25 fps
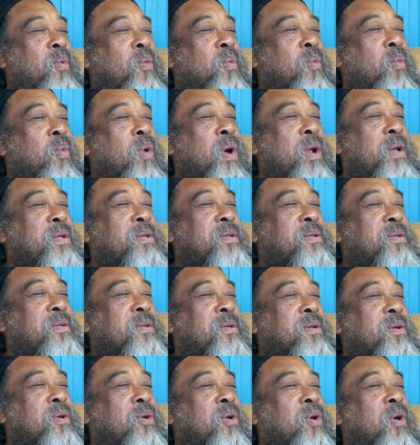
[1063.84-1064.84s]

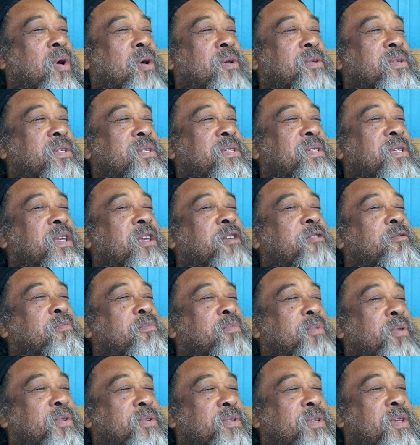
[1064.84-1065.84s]
what causes
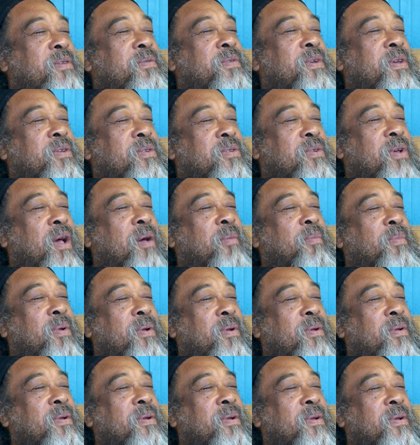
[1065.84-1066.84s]
even perceiving to
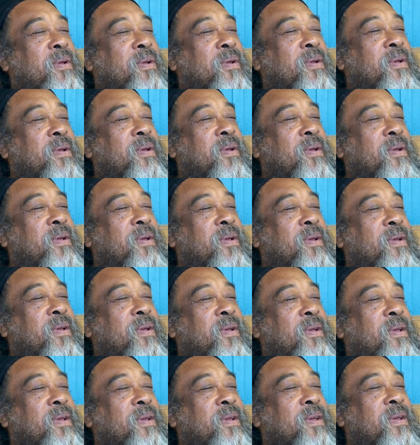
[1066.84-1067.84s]
happen,
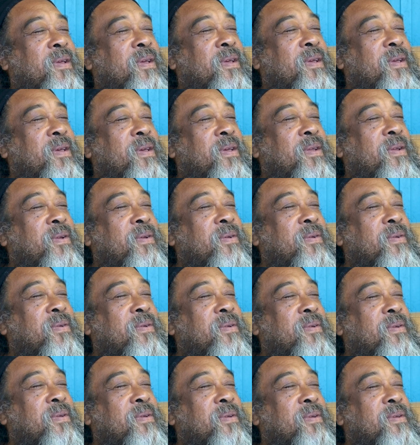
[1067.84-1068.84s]
you know.
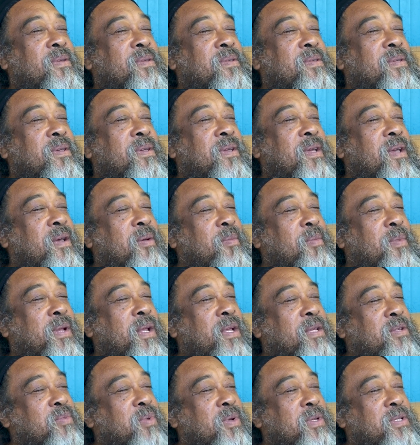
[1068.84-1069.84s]
Say, yeah, but
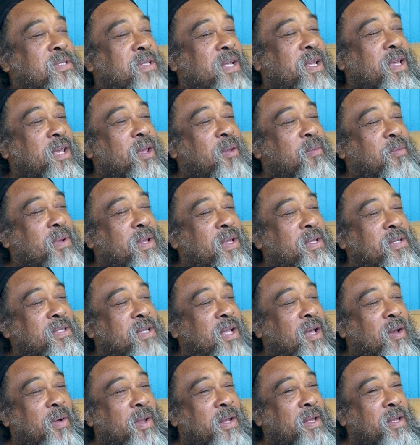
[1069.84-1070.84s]
that's what's taking
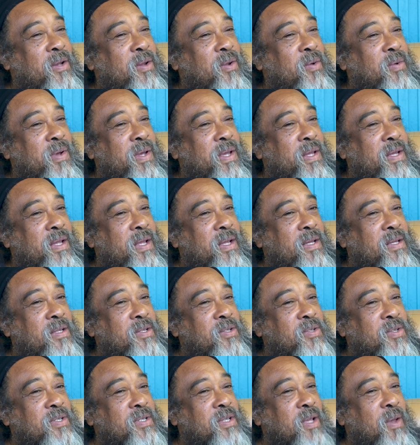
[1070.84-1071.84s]
place now. I didn't create that.
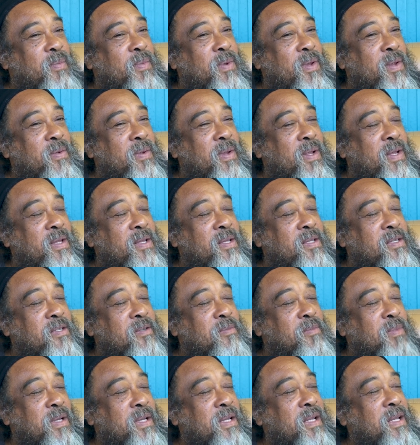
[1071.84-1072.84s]
It's just happening like
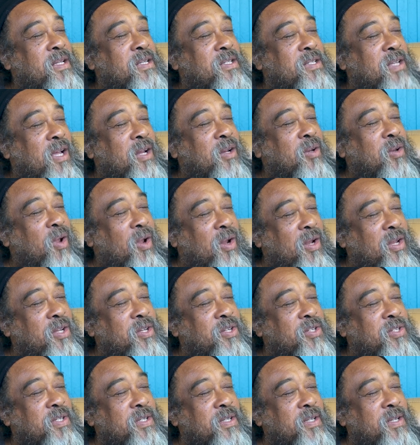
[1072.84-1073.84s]
this. But it's
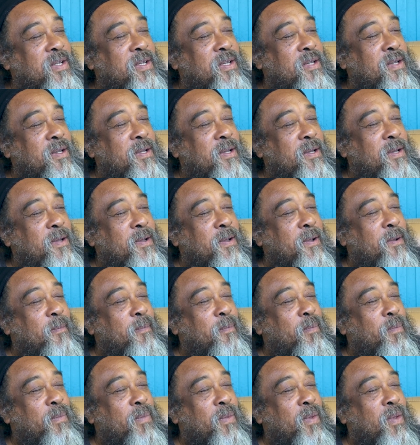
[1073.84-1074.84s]
acknowledged.
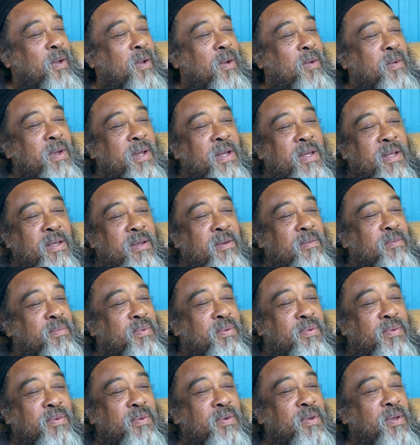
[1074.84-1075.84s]
Already,
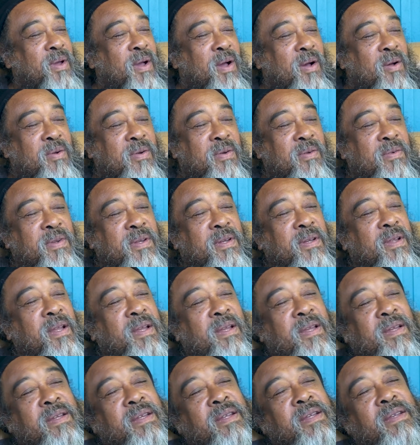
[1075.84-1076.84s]
you're out of it,
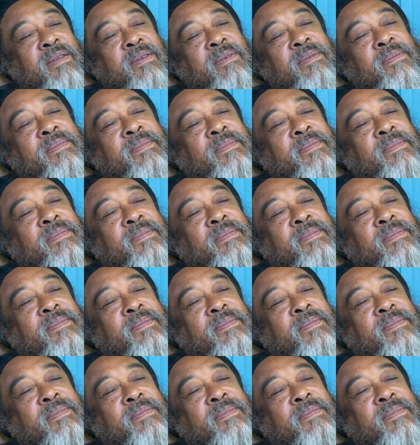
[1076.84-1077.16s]
anything.